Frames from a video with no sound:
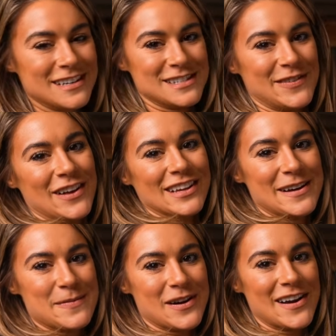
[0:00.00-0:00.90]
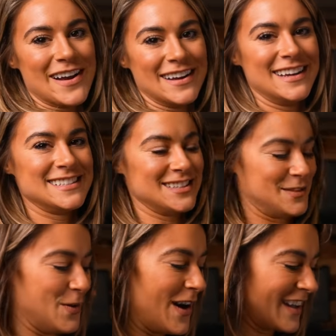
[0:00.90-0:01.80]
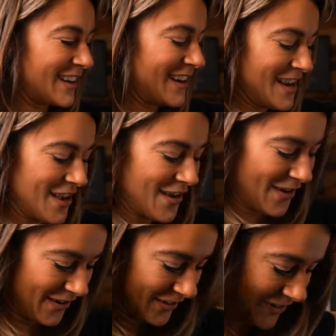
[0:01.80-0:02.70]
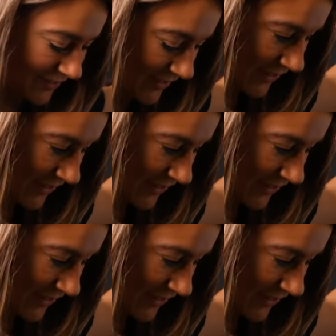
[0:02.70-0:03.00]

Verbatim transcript: is falling apart on us. There's water all over